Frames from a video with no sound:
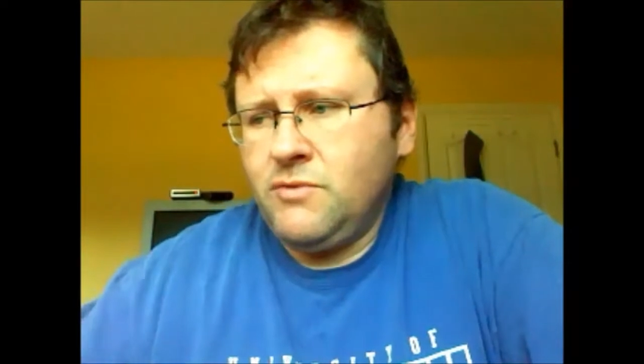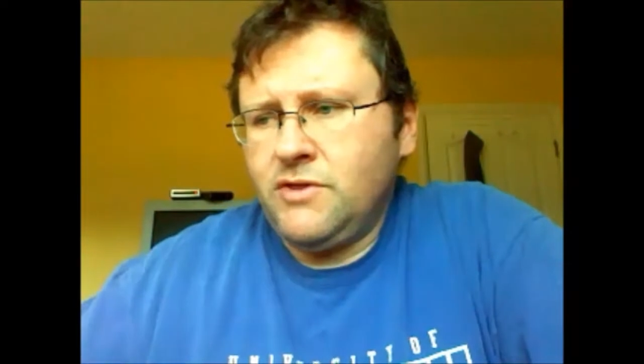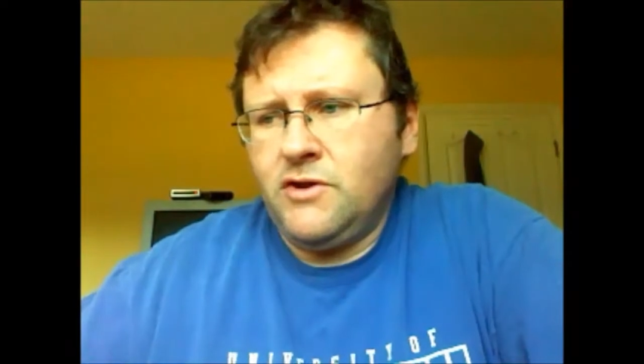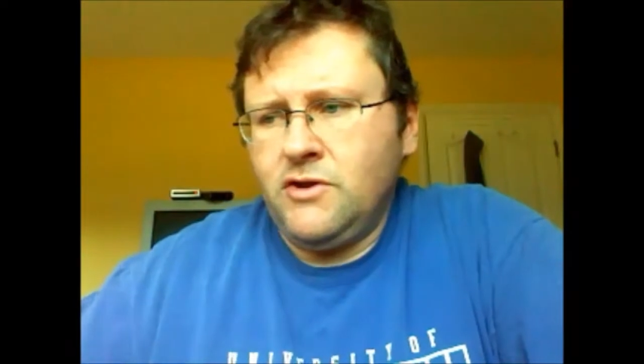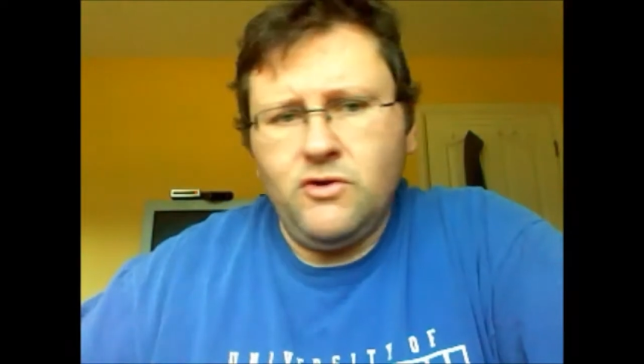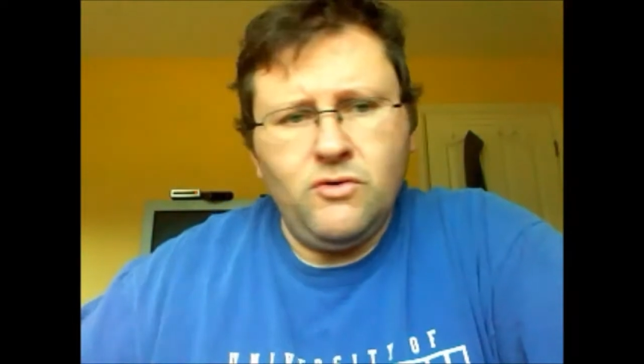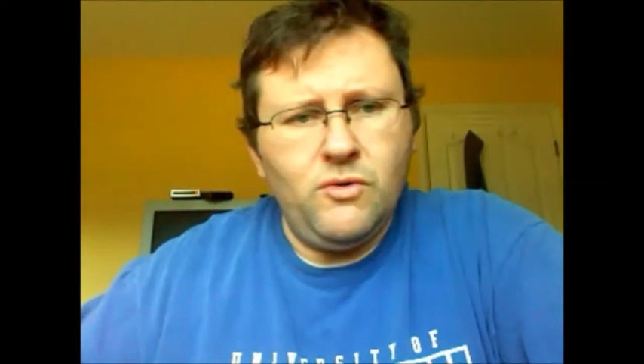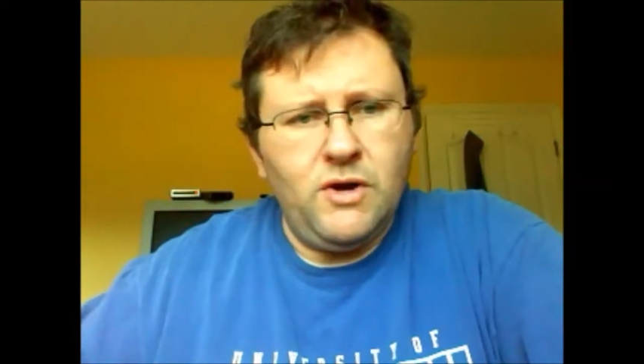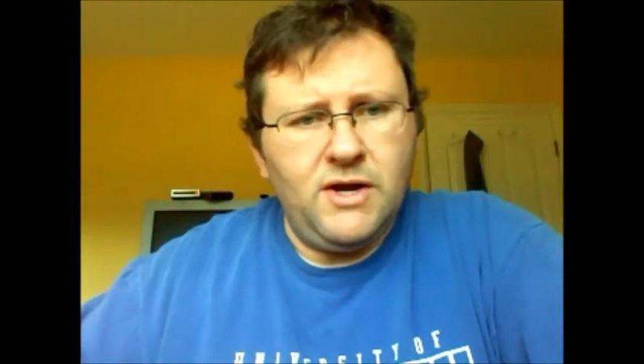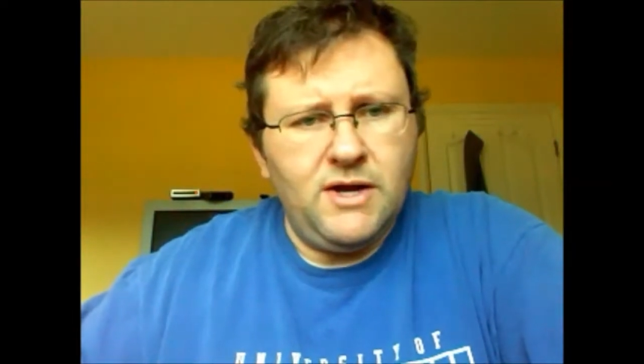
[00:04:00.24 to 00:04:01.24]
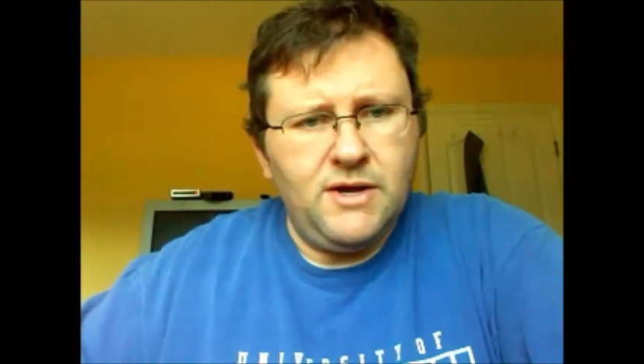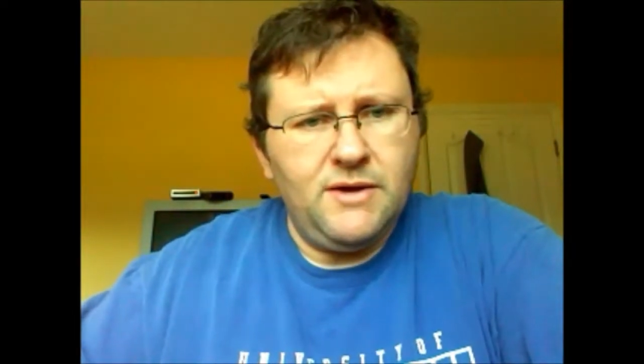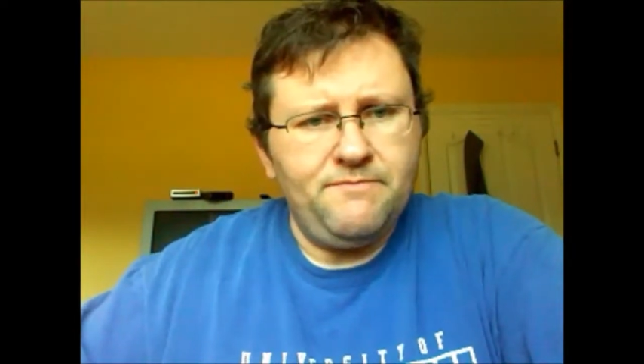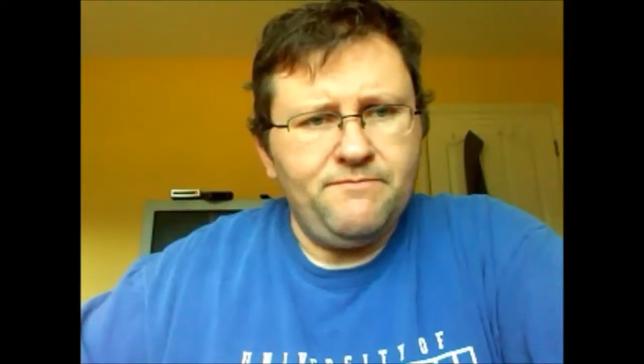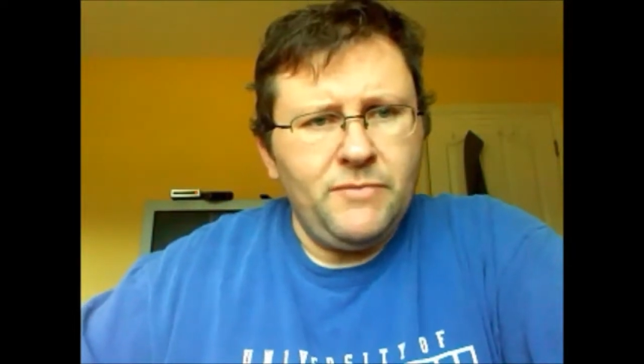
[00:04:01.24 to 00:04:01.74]
with the new
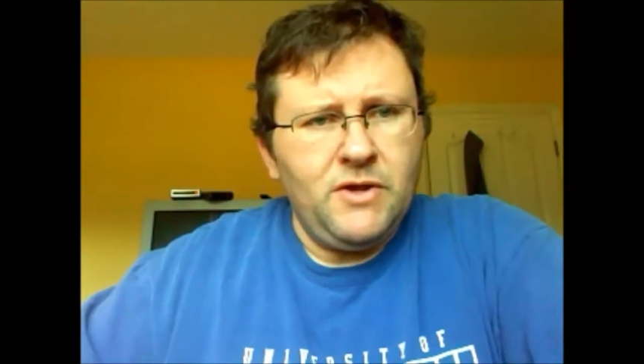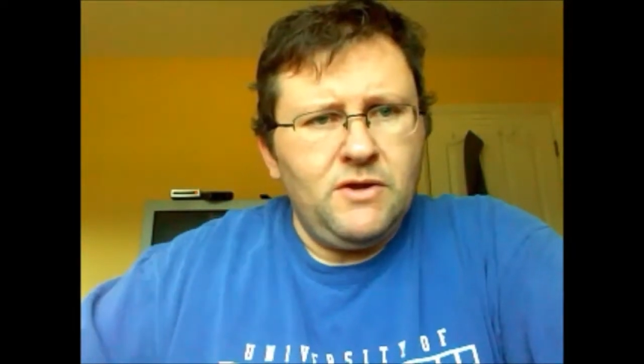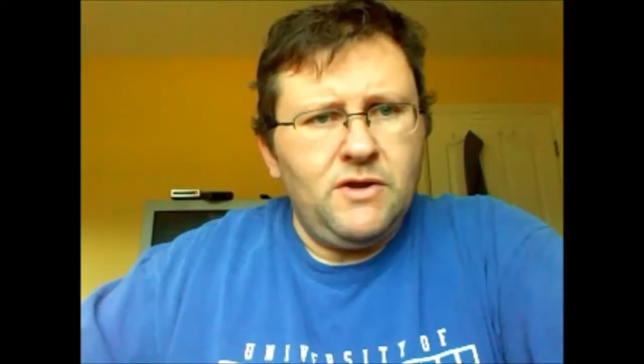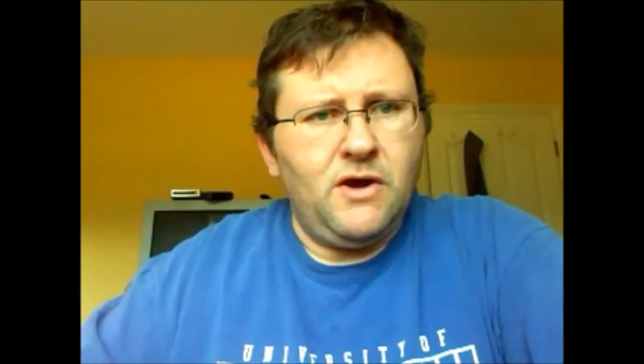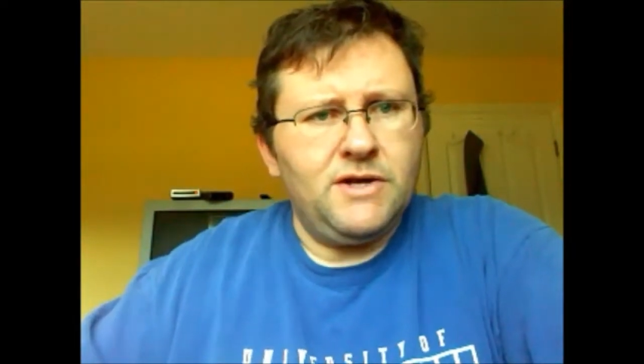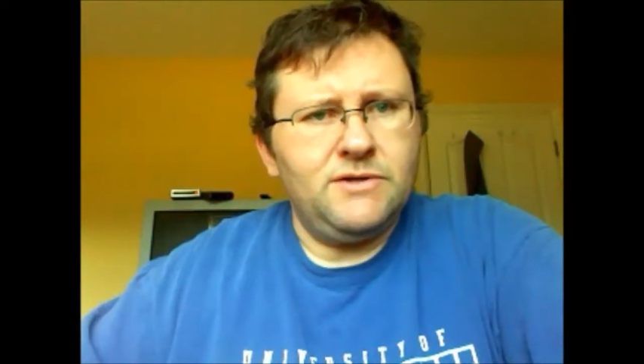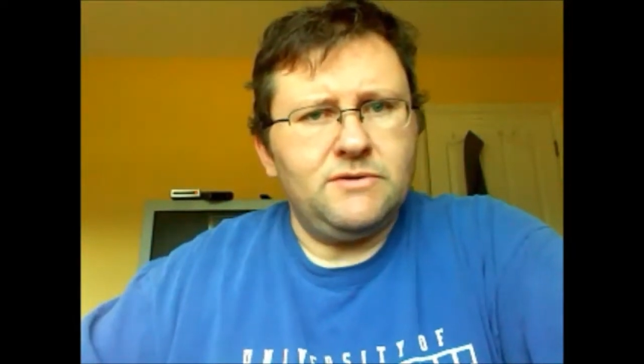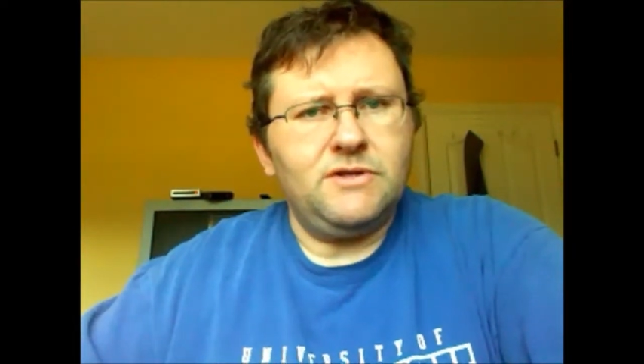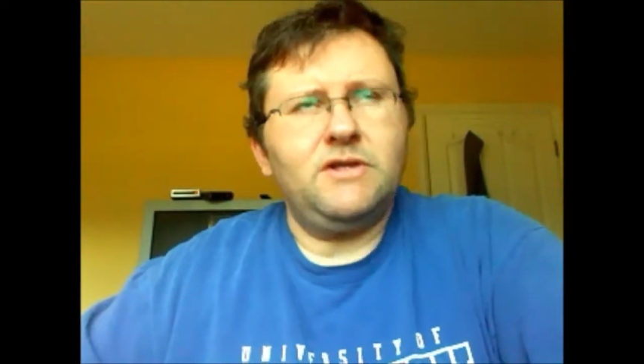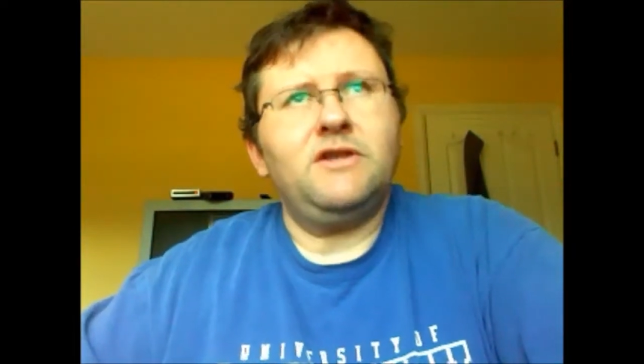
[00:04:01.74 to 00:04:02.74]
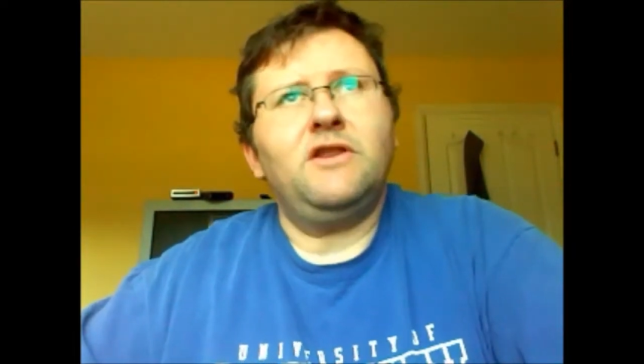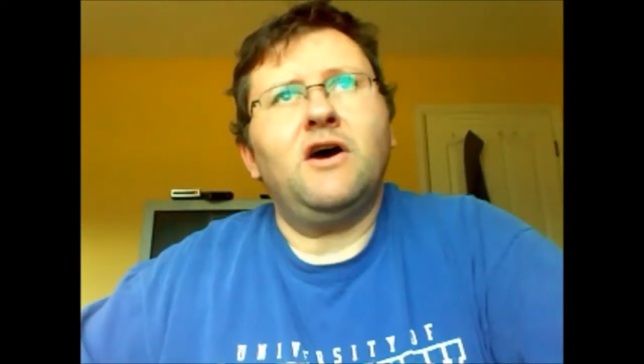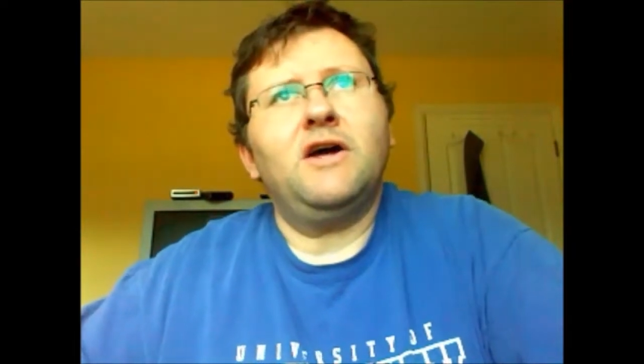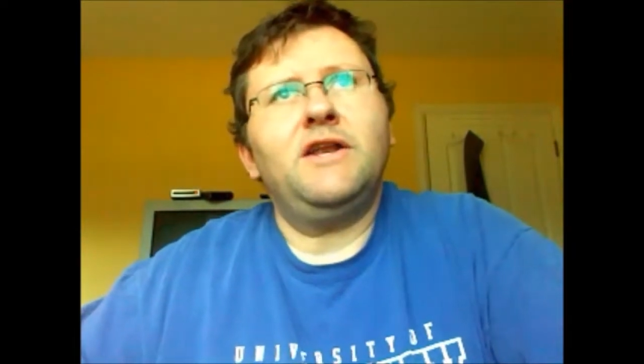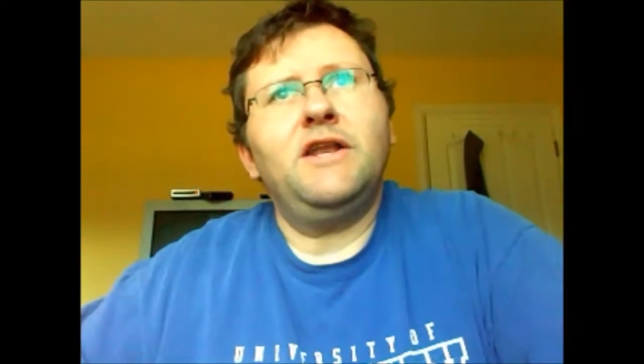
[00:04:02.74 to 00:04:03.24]

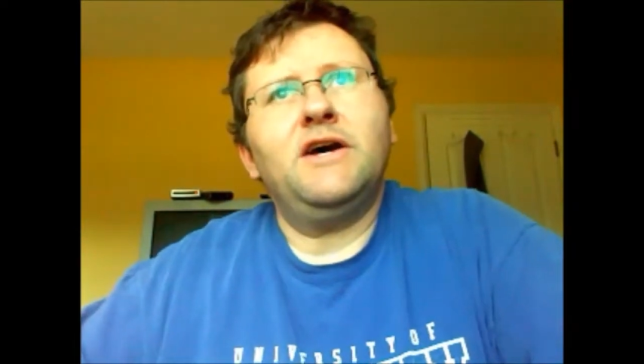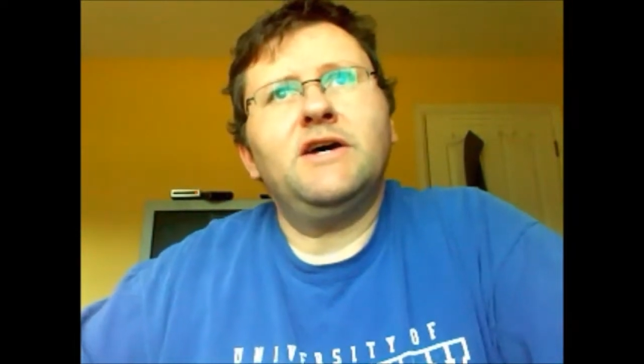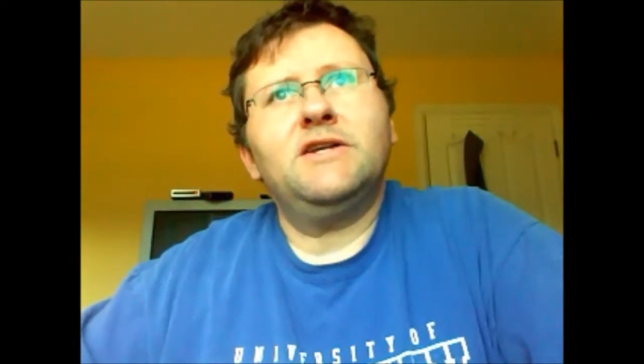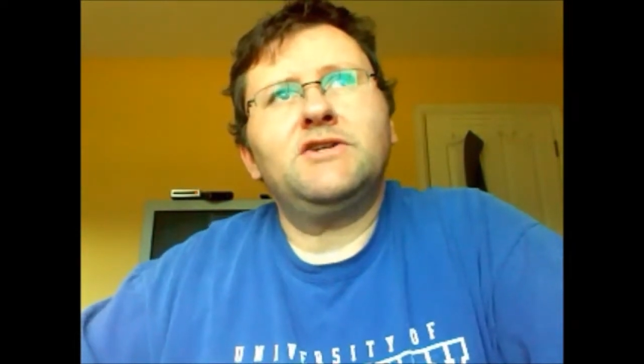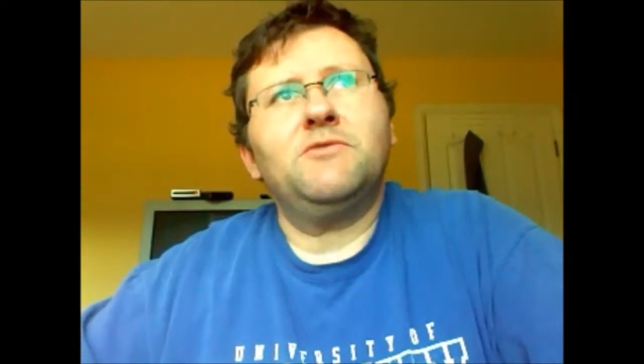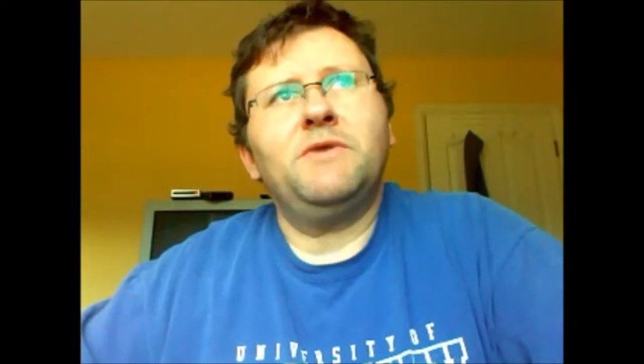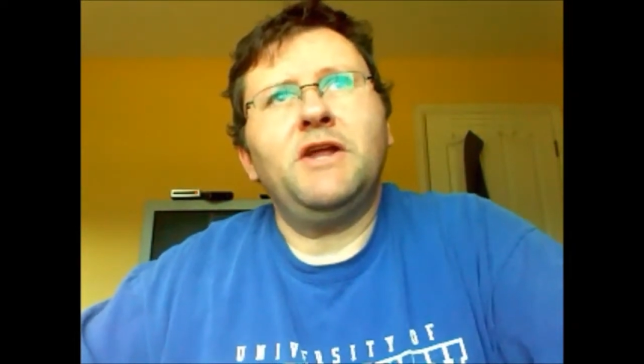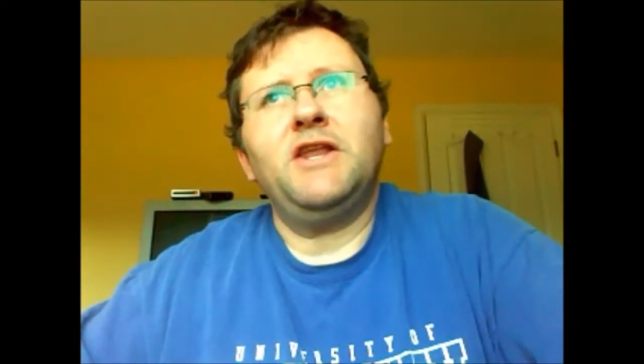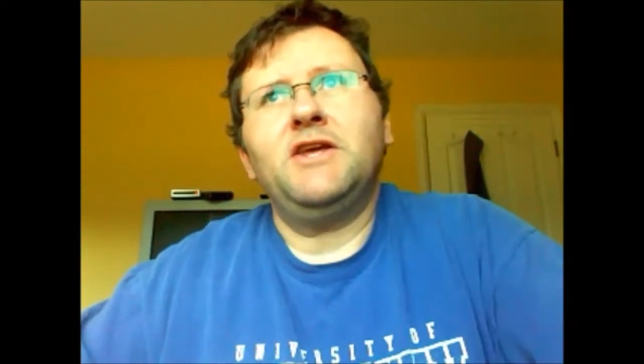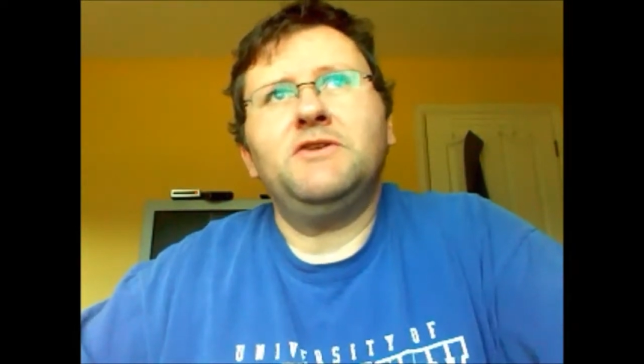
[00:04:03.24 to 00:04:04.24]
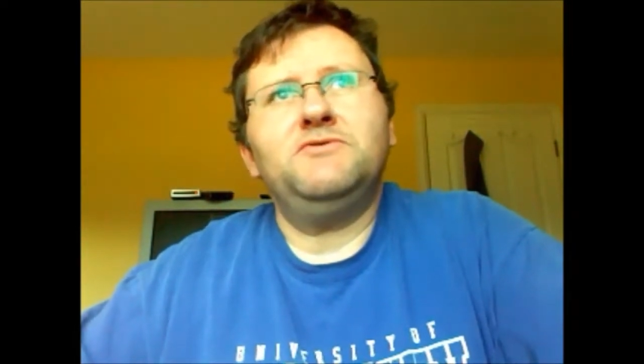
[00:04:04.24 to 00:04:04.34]
non-terminated